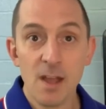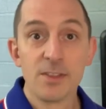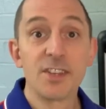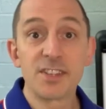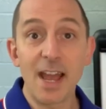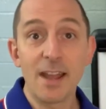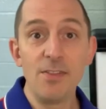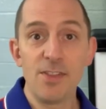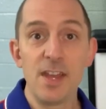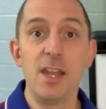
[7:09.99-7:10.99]
The
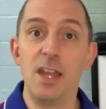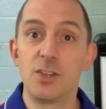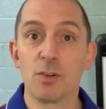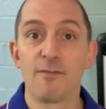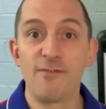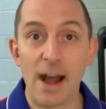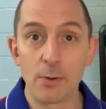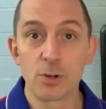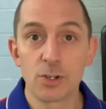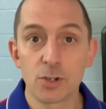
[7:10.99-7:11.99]
second thing is your
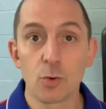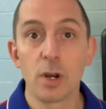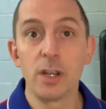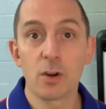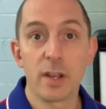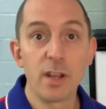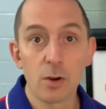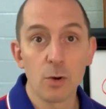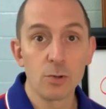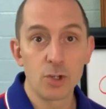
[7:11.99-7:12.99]
founder's story, your
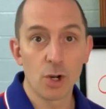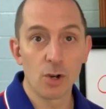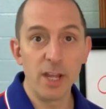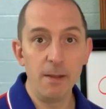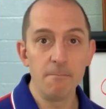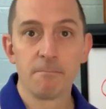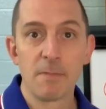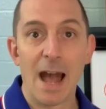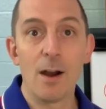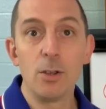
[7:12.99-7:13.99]
hero's journey,
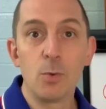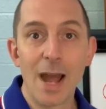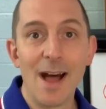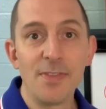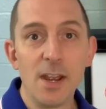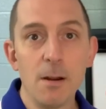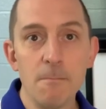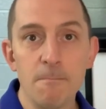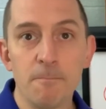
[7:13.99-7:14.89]
how you got there